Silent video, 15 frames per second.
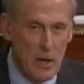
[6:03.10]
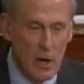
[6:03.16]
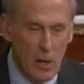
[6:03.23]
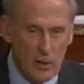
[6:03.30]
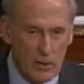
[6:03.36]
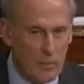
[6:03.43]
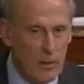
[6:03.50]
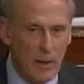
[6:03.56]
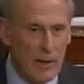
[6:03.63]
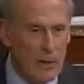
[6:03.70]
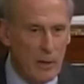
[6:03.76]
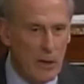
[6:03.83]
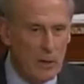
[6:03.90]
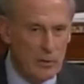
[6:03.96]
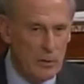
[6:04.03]
Ultimately,
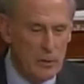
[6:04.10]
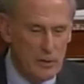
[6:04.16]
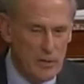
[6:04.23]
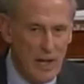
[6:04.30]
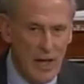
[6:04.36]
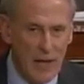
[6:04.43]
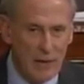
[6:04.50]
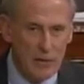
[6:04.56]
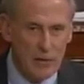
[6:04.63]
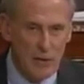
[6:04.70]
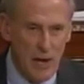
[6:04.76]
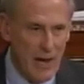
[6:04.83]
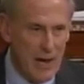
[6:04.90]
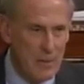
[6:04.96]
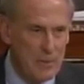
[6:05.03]
it all turns down to
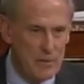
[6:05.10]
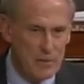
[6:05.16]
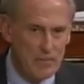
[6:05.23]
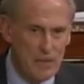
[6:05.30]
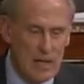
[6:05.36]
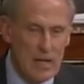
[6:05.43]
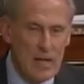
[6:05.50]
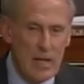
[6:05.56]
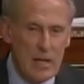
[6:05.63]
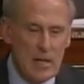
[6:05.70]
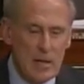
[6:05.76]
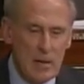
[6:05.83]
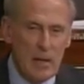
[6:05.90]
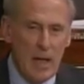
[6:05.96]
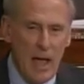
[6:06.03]
jobs.
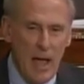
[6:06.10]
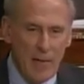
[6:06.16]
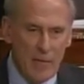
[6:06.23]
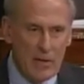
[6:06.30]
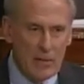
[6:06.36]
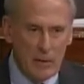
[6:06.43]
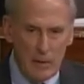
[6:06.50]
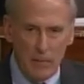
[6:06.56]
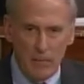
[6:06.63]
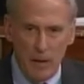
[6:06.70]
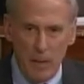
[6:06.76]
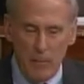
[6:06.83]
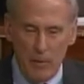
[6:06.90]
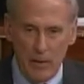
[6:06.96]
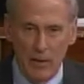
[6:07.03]
Having the
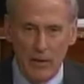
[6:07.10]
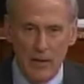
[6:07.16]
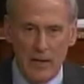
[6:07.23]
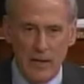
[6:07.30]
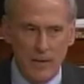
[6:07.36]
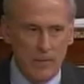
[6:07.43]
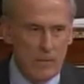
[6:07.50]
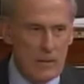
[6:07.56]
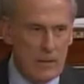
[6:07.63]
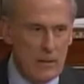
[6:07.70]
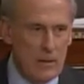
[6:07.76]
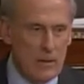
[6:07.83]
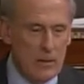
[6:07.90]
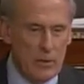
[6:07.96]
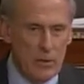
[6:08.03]
ability
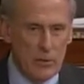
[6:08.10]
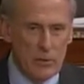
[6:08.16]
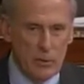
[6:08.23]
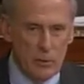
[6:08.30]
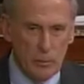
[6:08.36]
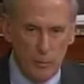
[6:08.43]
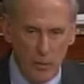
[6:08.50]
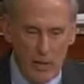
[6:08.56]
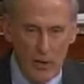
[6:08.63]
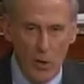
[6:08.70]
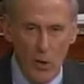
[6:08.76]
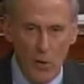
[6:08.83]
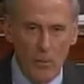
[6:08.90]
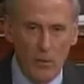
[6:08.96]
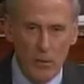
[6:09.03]
to bring
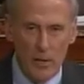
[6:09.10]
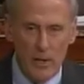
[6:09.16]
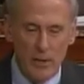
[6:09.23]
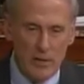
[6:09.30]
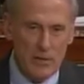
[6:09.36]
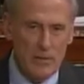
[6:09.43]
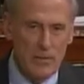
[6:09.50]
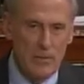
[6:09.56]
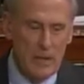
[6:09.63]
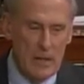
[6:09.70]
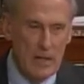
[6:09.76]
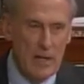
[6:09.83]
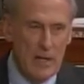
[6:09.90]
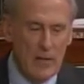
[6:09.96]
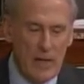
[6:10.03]
home earnings
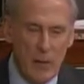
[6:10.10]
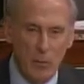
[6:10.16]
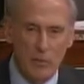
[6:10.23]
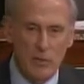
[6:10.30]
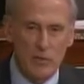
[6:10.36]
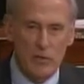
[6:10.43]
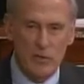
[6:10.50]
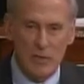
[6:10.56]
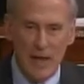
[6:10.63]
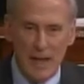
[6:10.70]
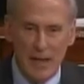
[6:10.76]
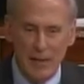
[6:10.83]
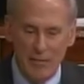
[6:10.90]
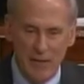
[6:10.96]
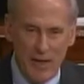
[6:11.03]
that will
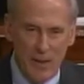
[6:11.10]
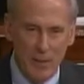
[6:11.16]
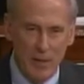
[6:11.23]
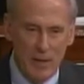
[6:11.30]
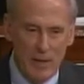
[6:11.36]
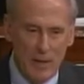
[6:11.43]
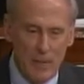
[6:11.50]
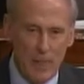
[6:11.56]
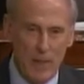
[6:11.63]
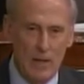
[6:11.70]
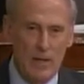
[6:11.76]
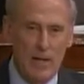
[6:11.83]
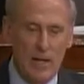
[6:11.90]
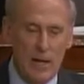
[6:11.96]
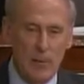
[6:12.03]
sustain a family
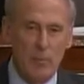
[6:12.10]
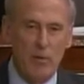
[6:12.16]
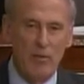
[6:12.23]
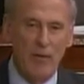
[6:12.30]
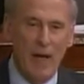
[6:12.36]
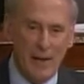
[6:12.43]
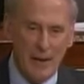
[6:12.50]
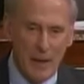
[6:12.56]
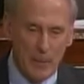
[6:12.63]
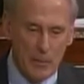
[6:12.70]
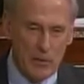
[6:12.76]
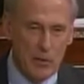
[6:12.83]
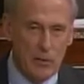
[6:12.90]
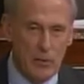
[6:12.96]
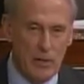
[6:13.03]
and provide
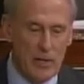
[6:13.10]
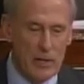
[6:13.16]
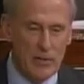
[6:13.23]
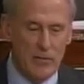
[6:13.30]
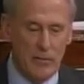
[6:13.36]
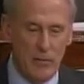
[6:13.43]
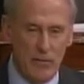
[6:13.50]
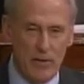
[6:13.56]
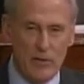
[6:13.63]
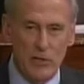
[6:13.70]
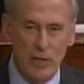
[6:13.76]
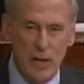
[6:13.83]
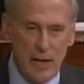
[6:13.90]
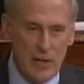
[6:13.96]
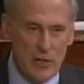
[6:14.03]
opportunities for
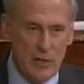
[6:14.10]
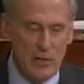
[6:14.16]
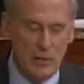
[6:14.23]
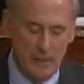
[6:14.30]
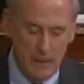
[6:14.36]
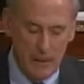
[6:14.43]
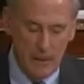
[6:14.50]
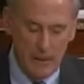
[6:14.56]
education,